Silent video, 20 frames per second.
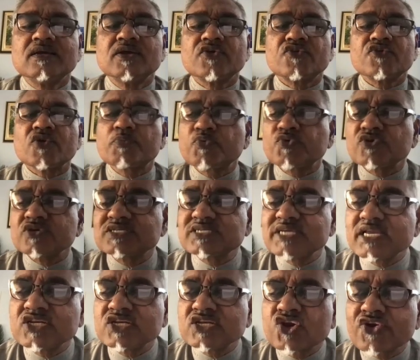
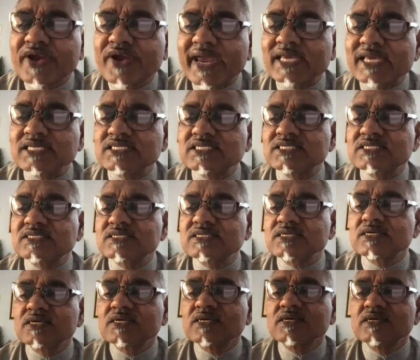represent Christ
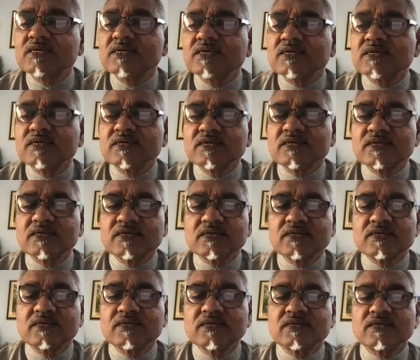
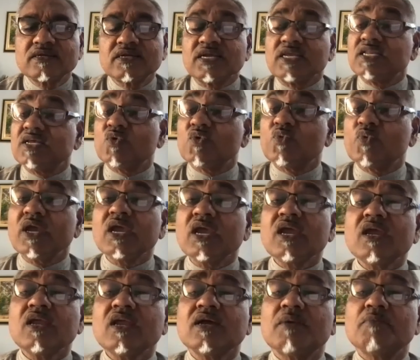in a
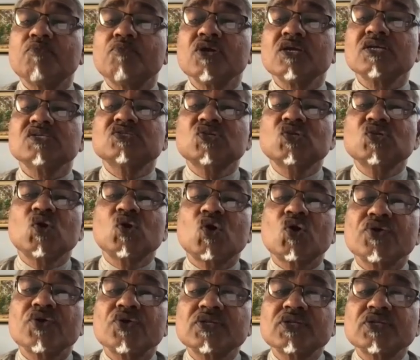way that brings
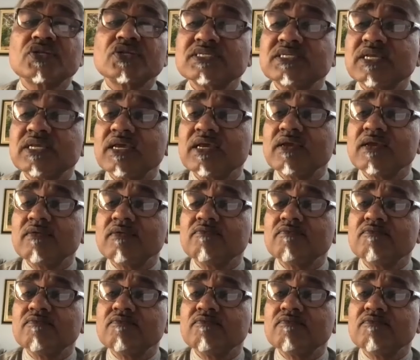glory to his name.